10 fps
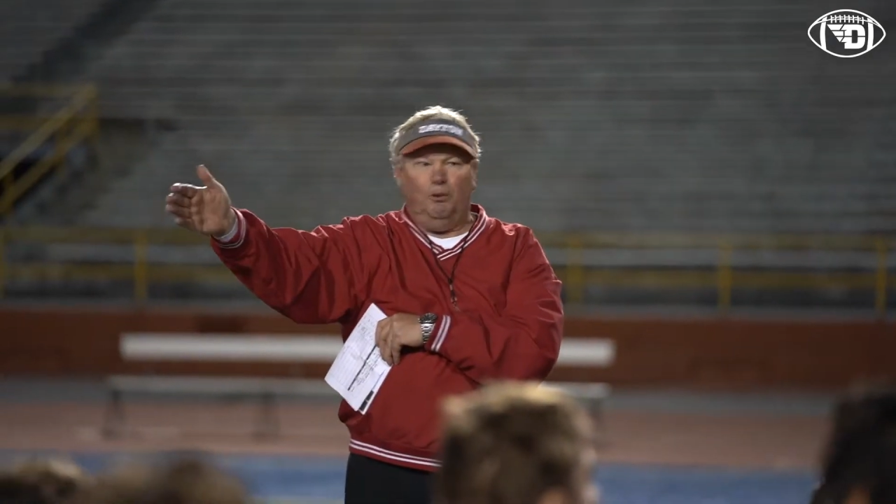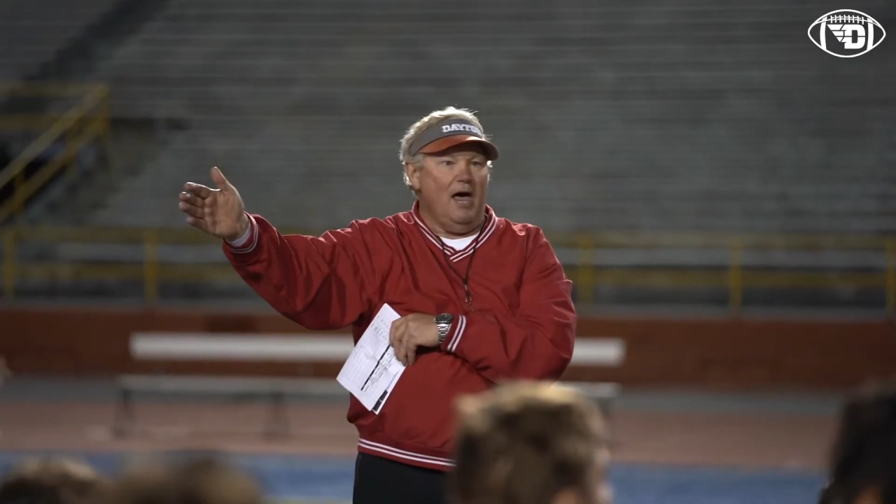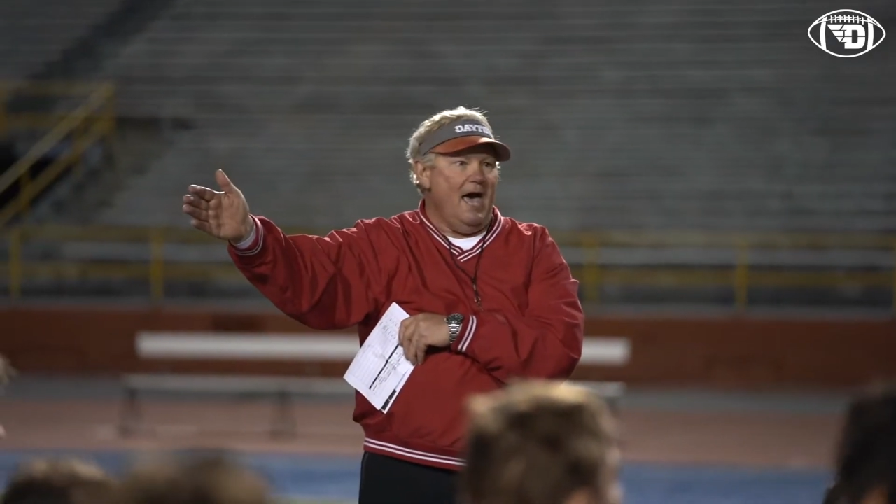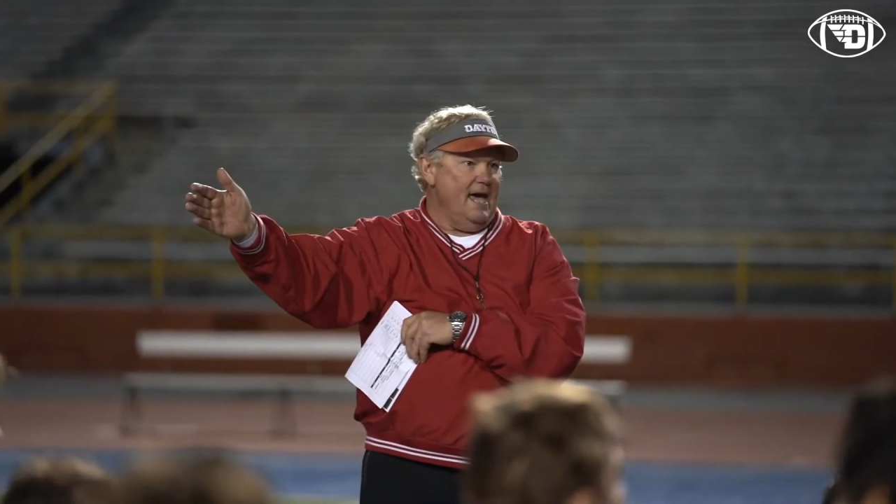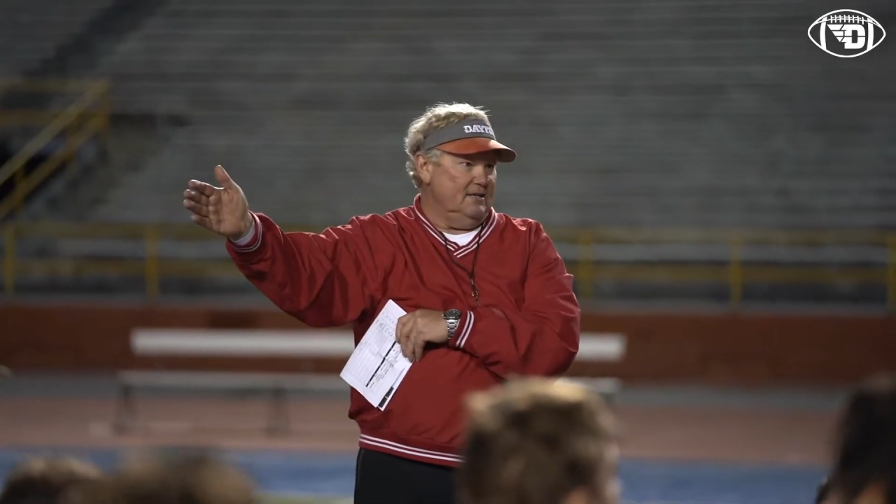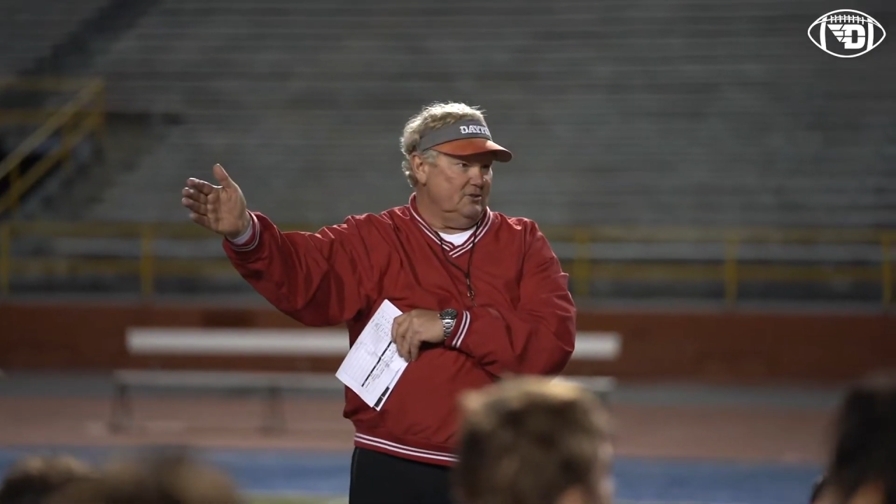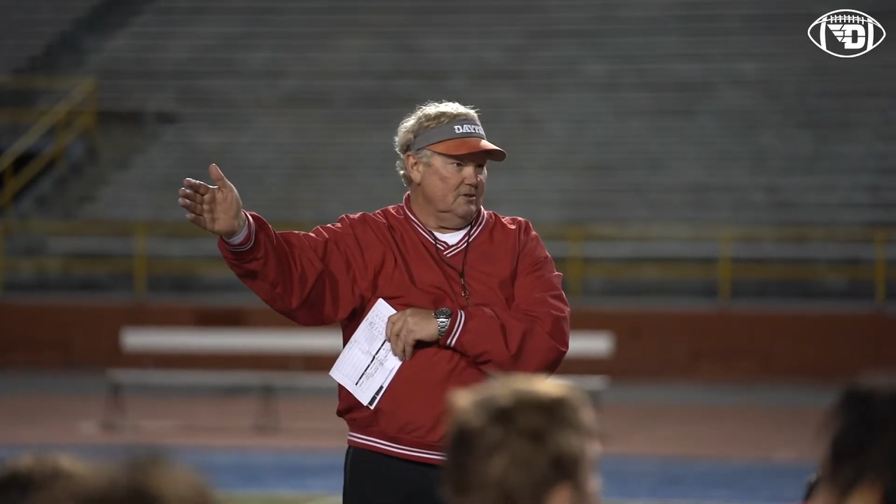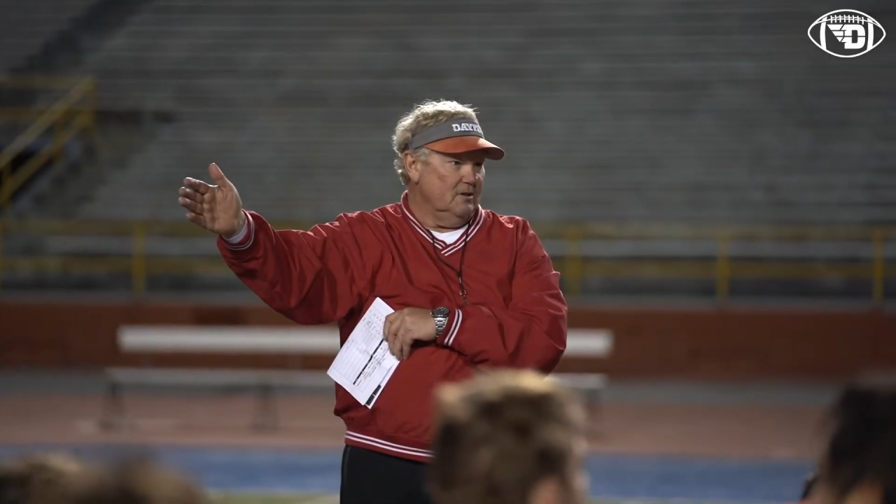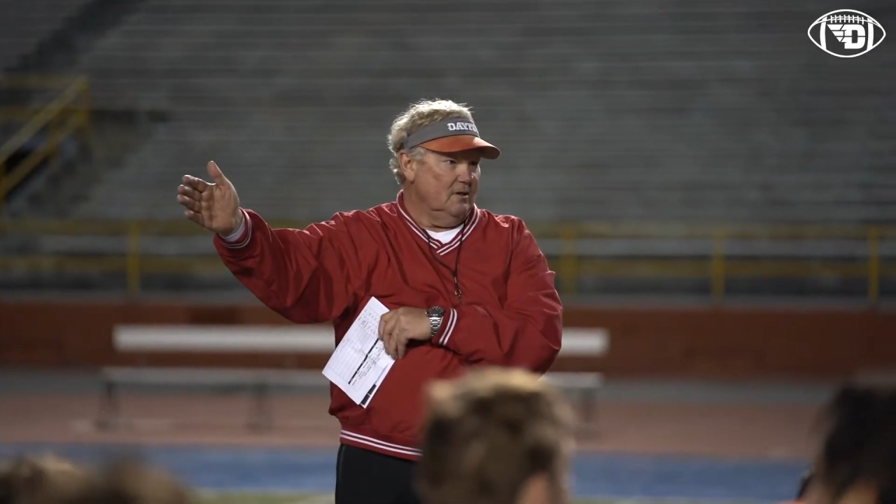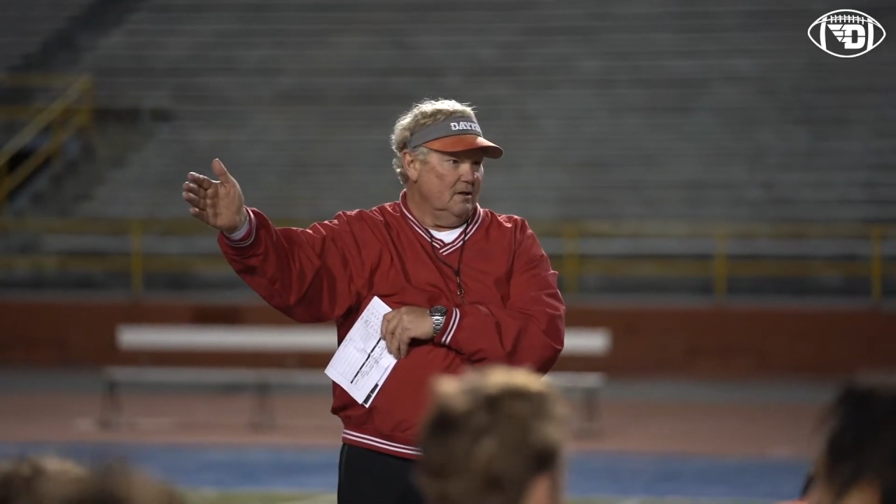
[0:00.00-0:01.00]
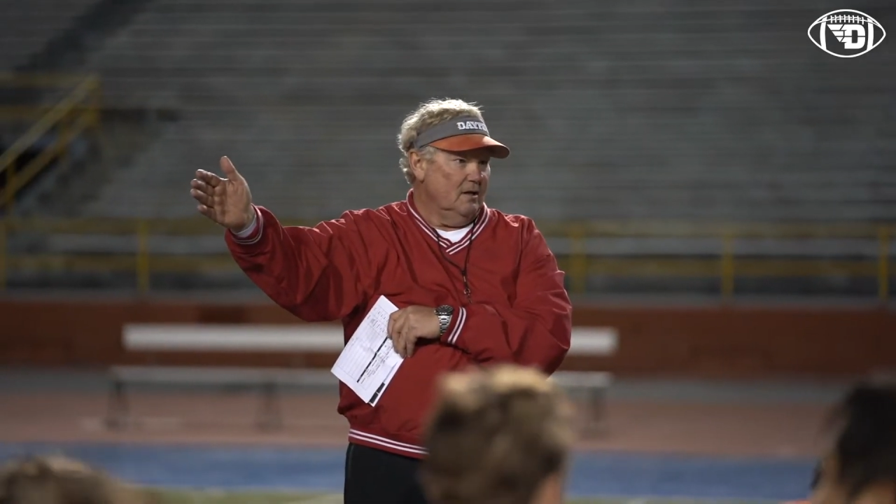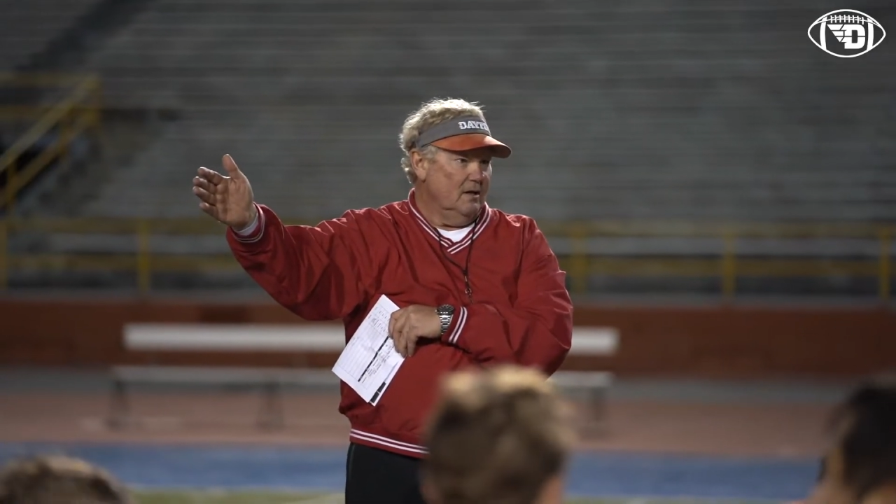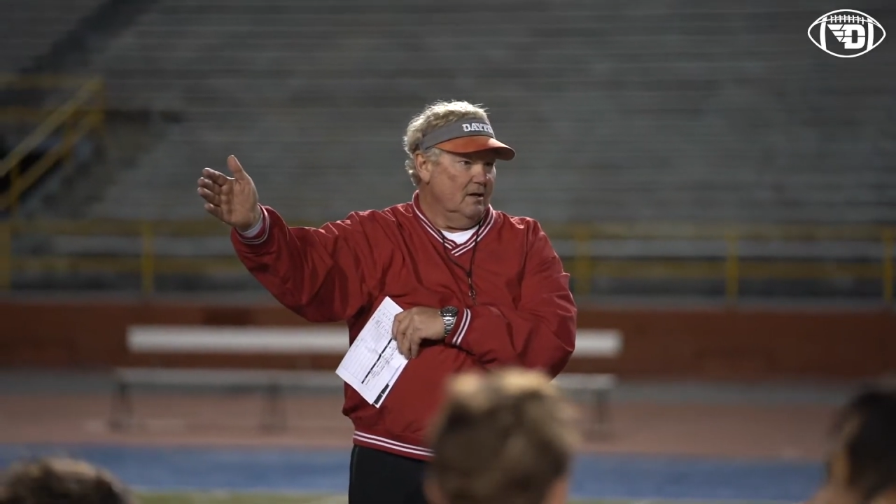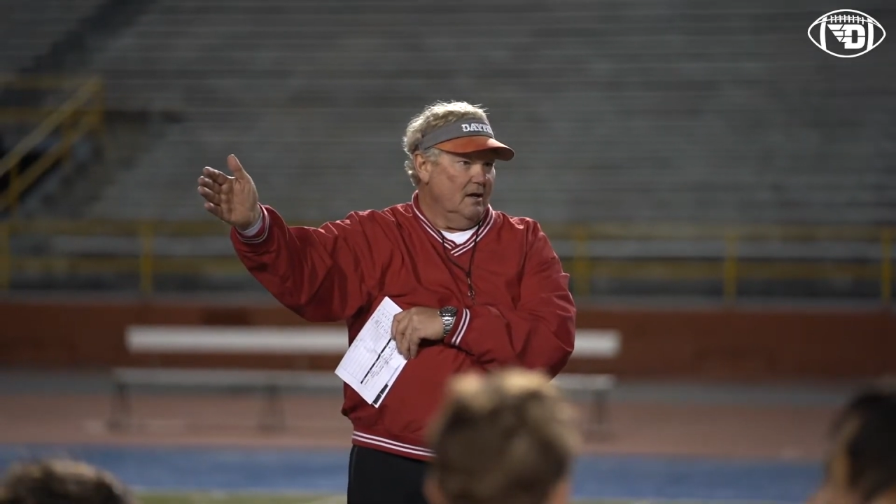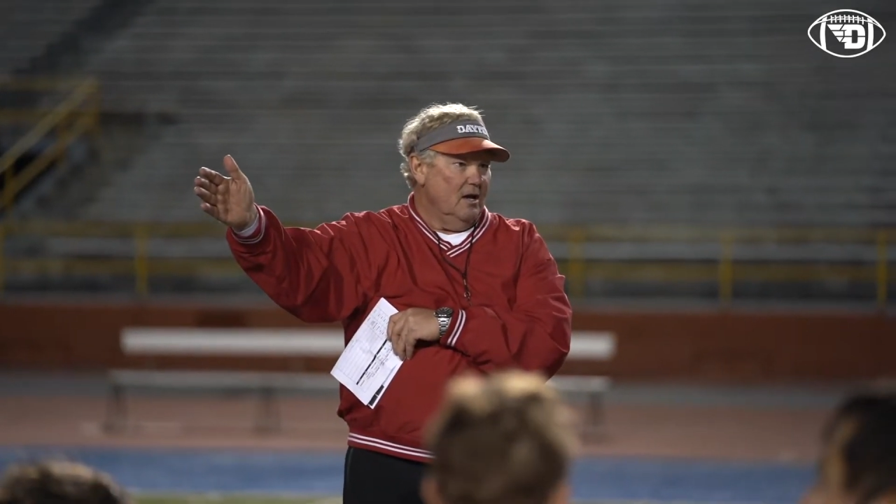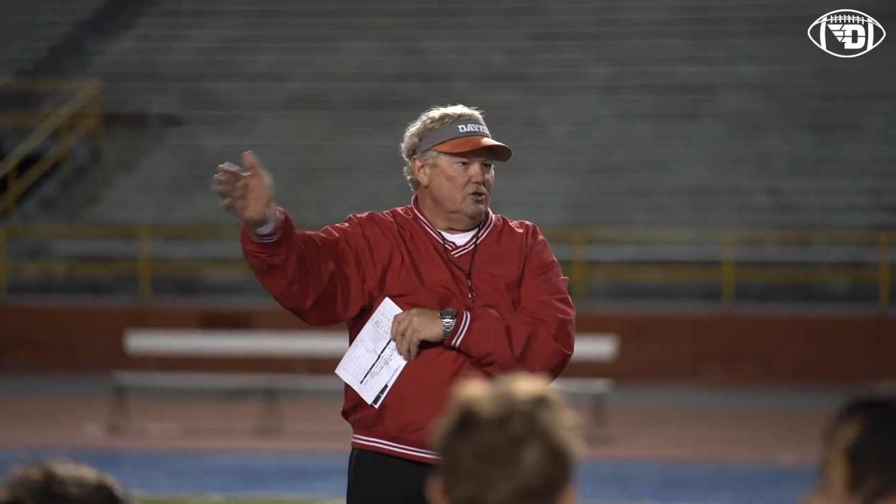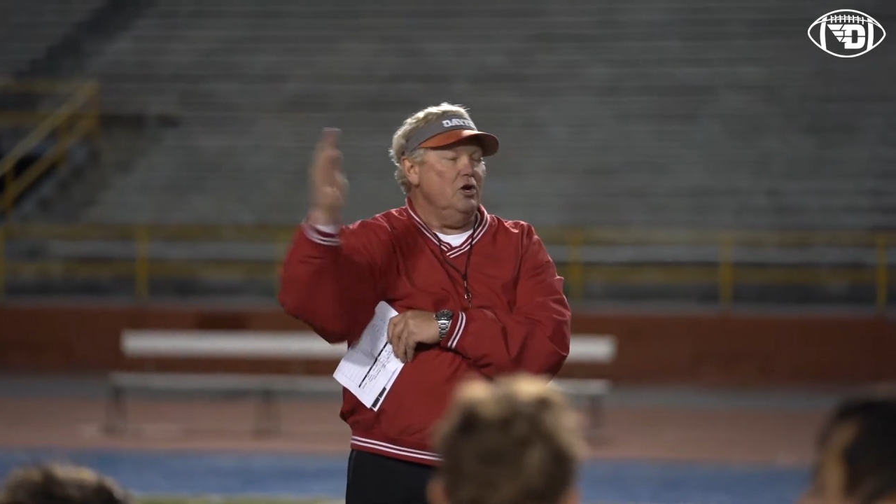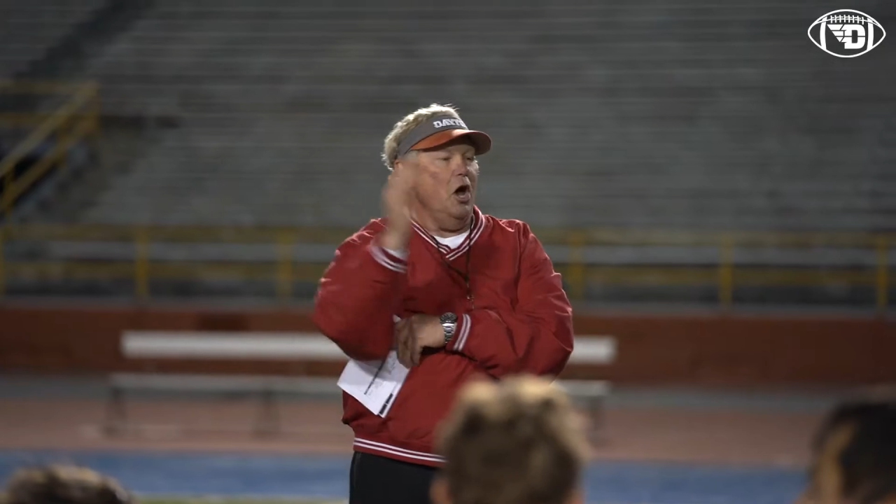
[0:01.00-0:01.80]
plays. You